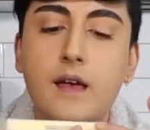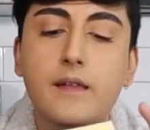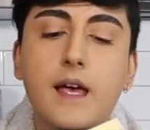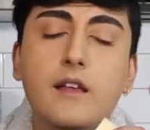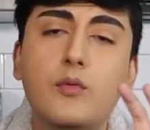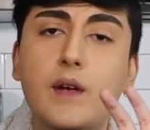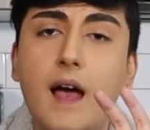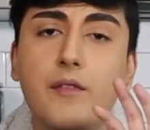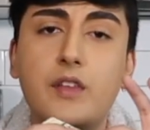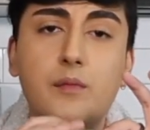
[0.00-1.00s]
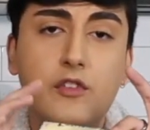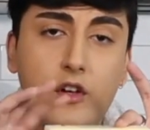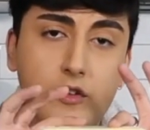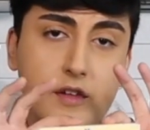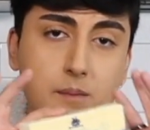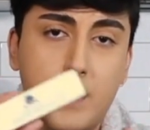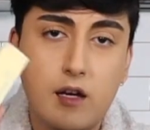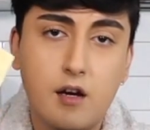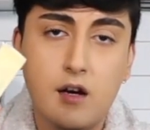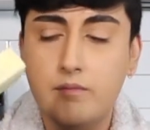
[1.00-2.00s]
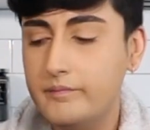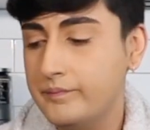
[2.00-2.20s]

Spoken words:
Next, we have some salted butter.